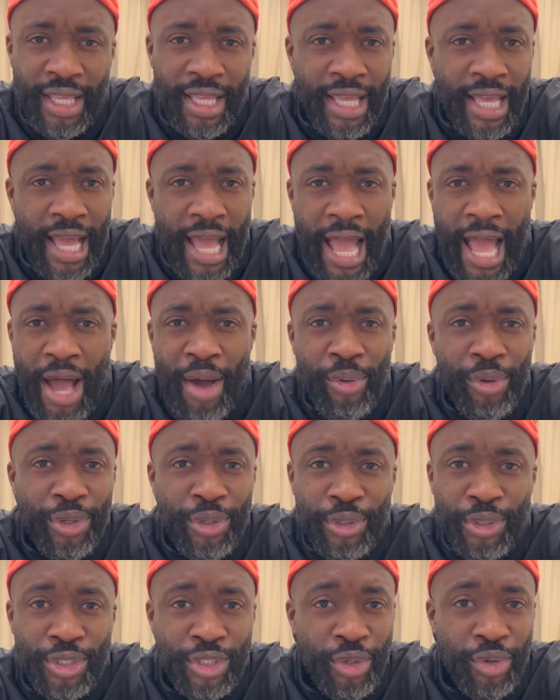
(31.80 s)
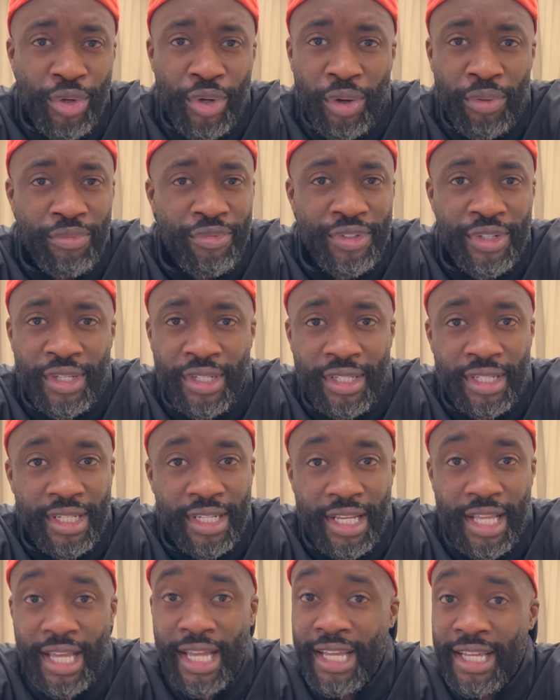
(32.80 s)
how are you so confident?
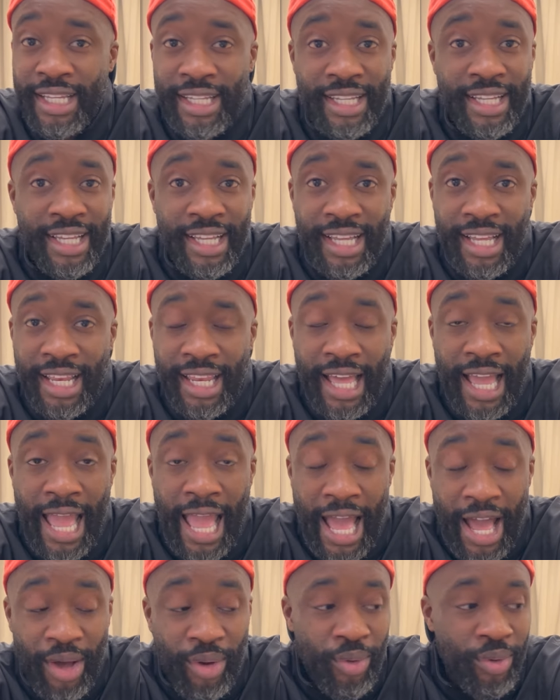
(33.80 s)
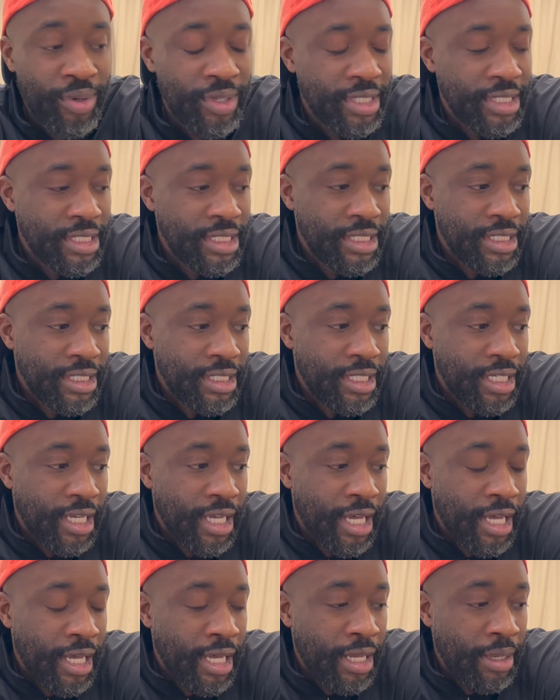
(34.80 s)
Like, how?
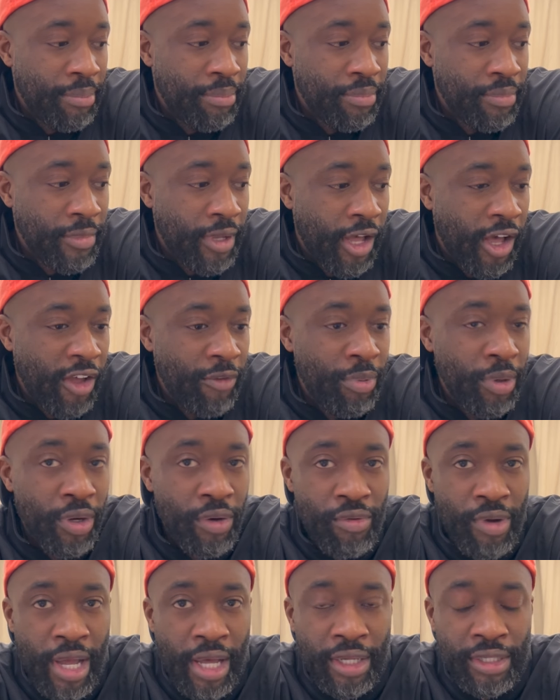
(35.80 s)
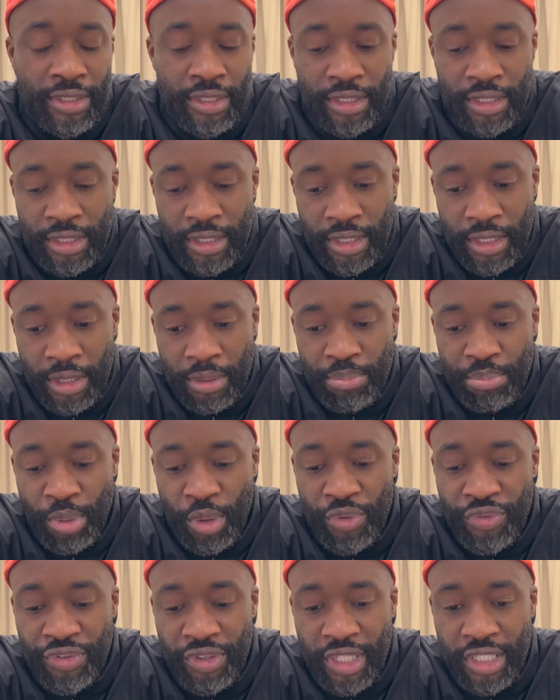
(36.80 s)
I've been around
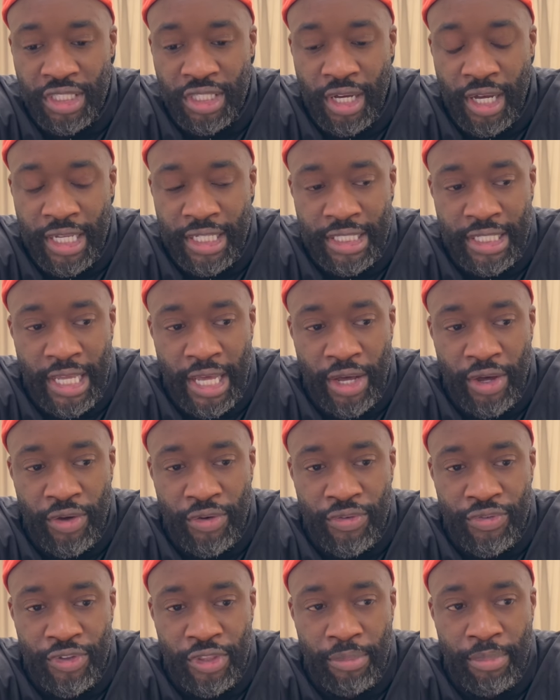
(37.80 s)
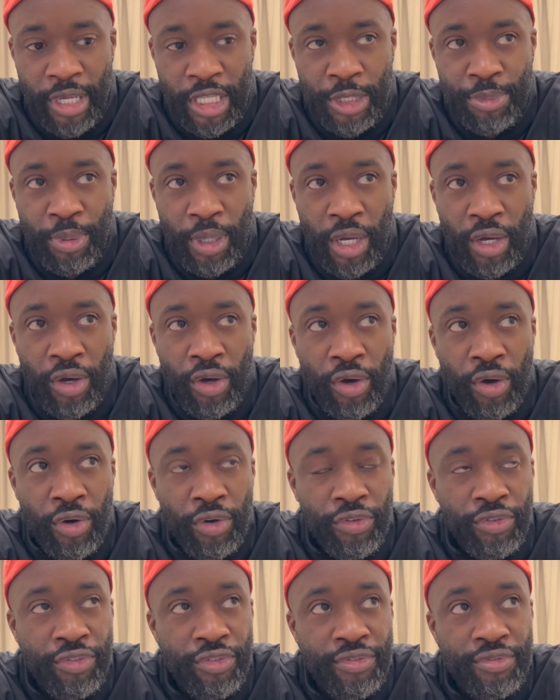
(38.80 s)
both of these guys now for the best part
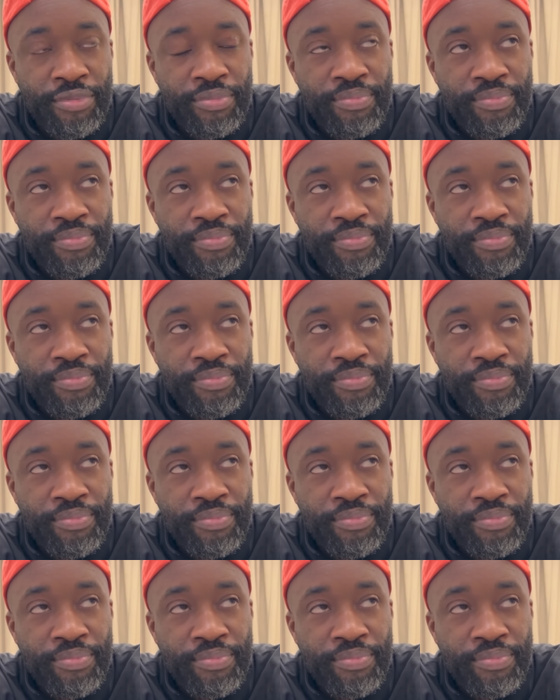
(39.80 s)
of